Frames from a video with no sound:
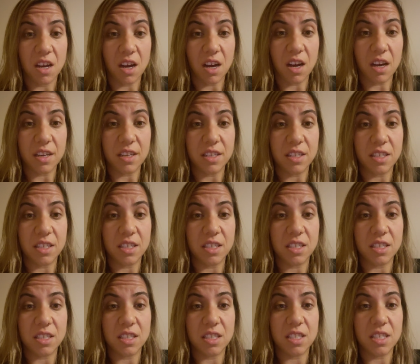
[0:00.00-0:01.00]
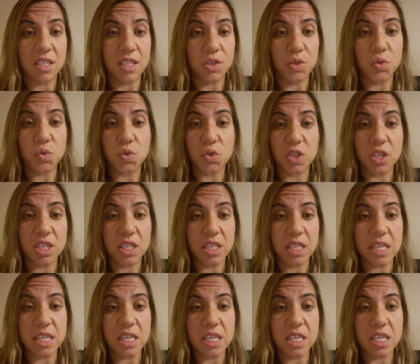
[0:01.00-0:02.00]
I didn't
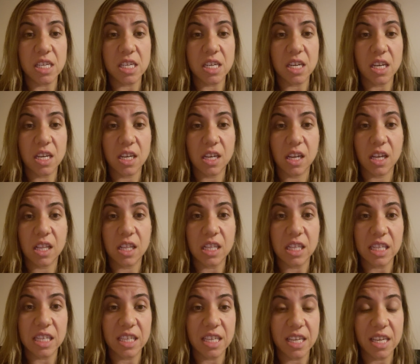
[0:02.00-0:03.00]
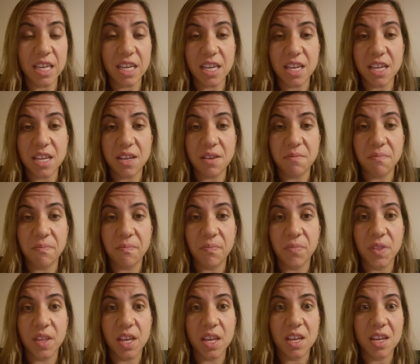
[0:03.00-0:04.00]
really click in
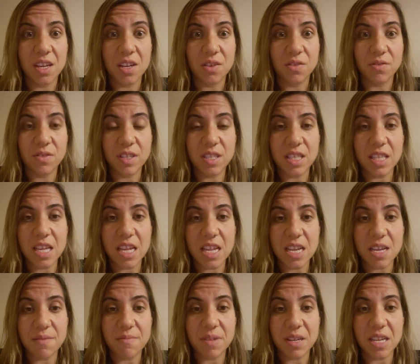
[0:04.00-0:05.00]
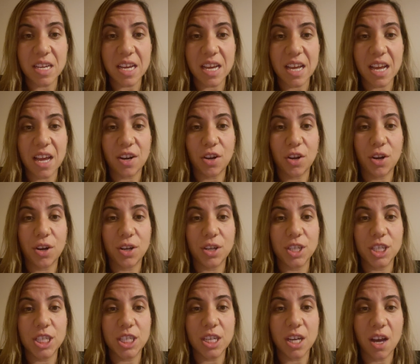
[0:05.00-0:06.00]
with anybody. I had a
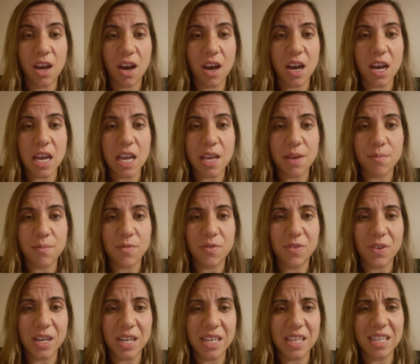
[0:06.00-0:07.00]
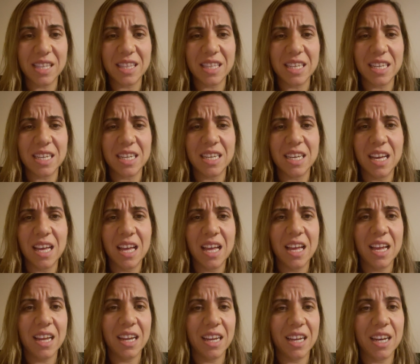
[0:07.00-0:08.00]
hard time finding the
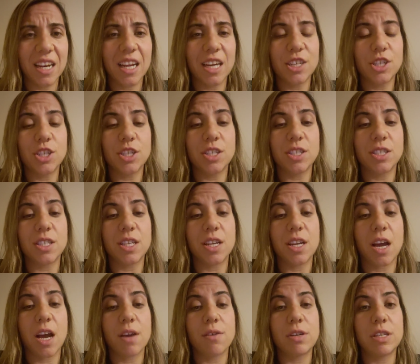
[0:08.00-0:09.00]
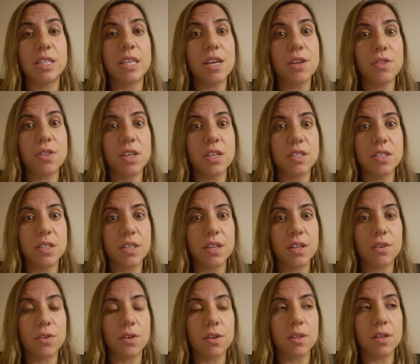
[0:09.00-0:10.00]
connections, and I would take things
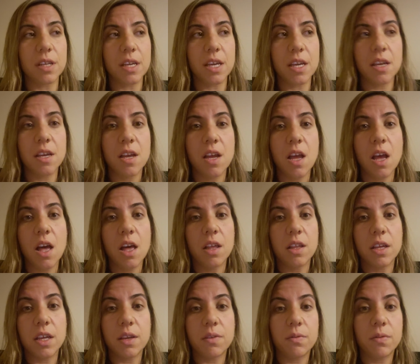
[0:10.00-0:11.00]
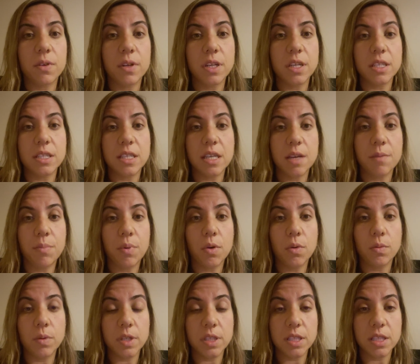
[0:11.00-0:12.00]
literally. Like, for an example,
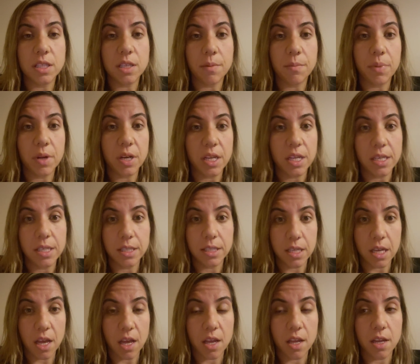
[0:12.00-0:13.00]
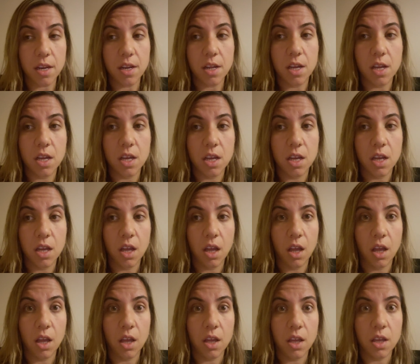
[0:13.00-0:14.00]
when somebody said
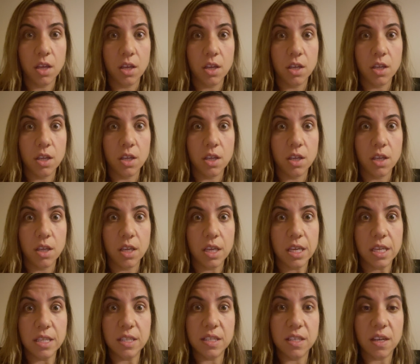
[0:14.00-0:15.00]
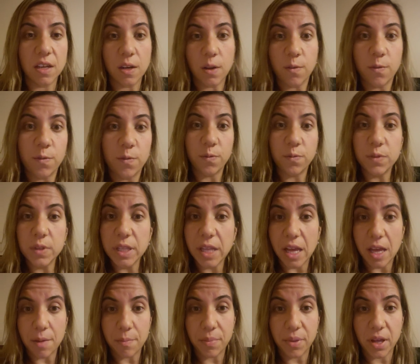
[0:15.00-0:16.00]
he's gonna
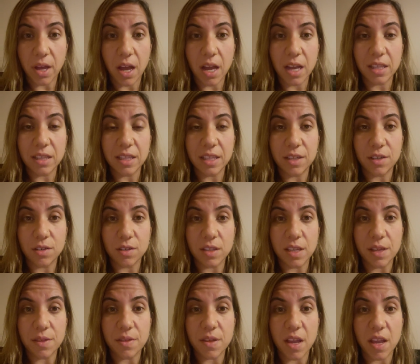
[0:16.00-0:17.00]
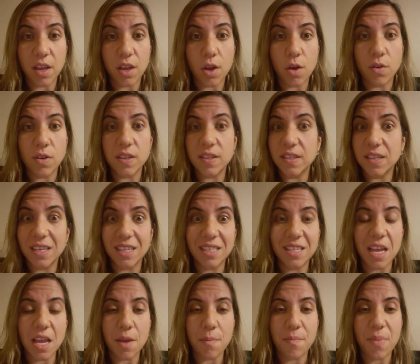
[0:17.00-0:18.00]
flip, I'd literally think, oh, he's gonna
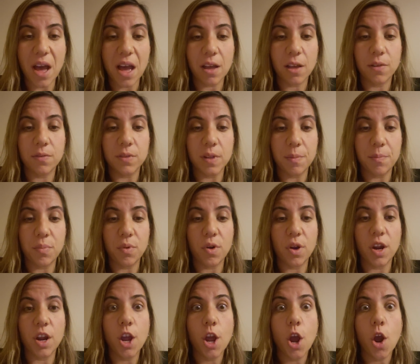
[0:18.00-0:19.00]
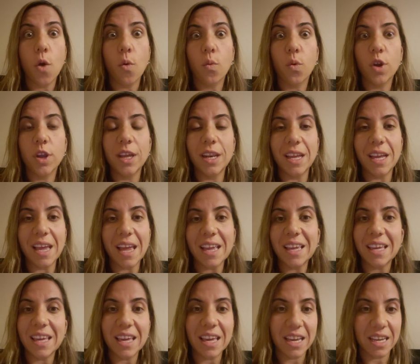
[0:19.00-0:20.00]
take a backflip, or we're gonna get
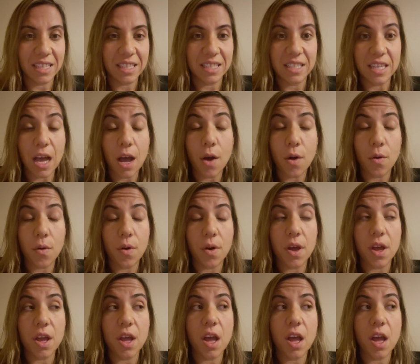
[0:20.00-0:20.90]
kicked out.